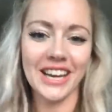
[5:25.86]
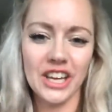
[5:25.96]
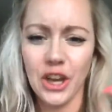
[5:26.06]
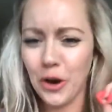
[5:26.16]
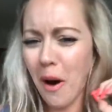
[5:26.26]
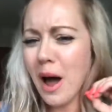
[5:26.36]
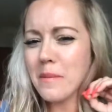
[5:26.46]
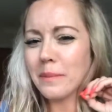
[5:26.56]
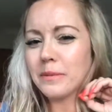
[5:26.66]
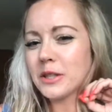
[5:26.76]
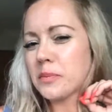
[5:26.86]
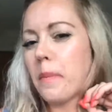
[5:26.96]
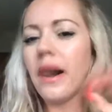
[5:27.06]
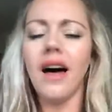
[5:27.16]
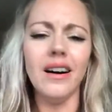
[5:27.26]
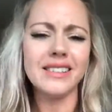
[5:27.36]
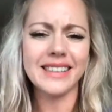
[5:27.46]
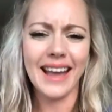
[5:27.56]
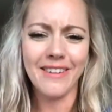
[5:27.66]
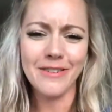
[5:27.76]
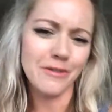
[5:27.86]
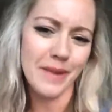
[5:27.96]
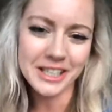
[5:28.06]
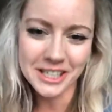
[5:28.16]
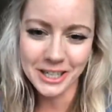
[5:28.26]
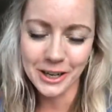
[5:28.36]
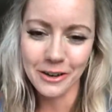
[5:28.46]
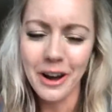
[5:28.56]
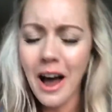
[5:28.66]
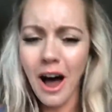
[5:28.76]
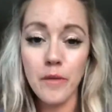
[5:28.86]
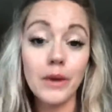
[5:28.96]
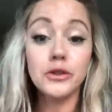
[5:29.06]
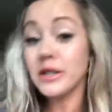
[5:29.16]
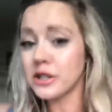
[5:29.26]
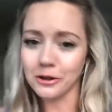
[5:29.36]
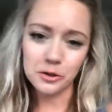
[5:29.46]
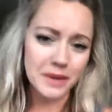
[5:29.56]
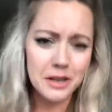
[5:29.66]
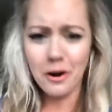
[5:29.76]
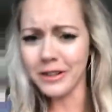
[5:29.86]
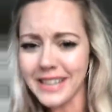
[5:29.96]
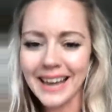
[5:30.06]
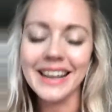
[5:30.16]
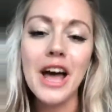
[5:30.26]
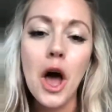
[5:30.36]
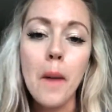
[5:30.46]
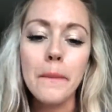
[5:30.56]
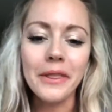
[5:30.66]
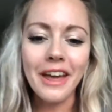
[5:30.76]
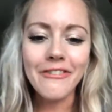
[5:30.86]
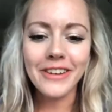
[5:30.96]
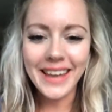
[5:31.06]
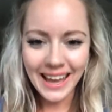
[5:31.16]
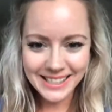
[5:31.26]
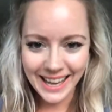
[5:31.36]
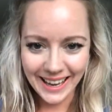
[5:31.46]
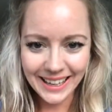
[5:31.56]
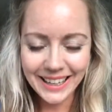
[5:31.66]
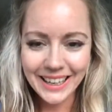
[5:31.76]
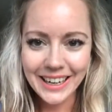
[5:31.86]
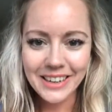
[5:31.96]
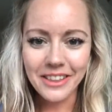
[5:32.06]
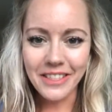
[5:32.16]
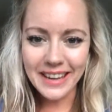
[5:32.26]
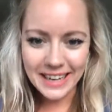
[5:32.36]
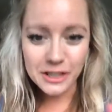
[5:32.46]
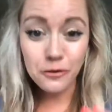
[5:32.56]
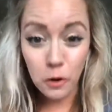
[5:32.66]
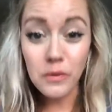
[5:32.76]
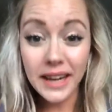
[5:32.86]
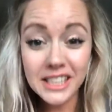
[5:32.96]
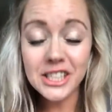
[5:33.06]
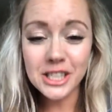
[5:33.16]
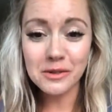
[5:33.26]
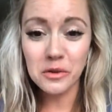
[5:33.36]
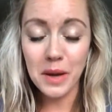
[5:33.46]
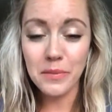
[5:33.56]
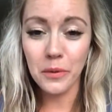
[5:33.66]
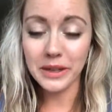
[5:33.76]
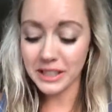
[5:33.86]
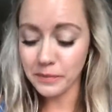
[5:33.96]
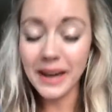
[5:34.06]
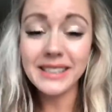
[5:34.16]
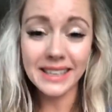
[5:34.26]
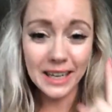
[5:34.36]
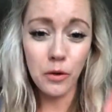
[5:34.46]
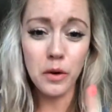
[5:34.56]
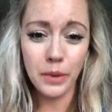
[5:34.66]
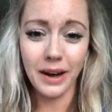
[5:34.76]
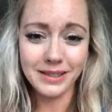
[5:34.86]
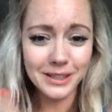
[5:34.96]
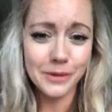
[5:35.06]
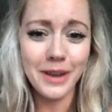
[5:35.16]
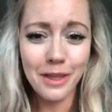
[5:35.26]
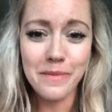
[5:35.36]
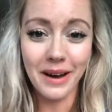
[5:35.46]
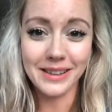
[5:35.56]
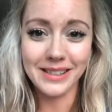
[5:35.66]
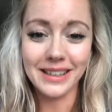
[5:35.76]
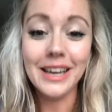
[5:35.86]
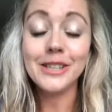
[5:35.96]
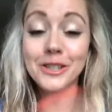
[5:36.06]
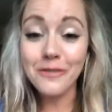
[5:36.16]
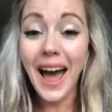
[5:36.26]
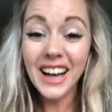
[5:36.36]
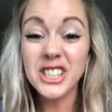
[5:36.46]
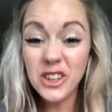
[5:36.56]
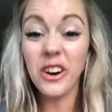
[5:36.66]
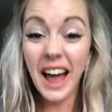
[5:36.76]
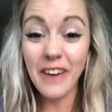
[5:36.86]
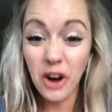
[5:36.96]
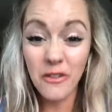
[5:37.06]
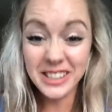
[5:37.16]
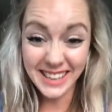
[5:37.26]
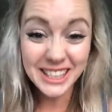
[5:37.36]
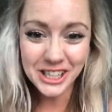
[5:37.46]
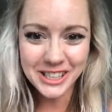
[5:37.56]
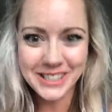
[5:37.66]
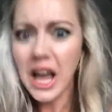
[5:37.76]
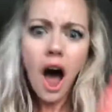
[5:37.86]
at you, I'm just blasting out information at you, I'm doing social media content, but they're forgetting that they need to form relationships with people, which is basically one person to another person. So you've actually got to have conversations.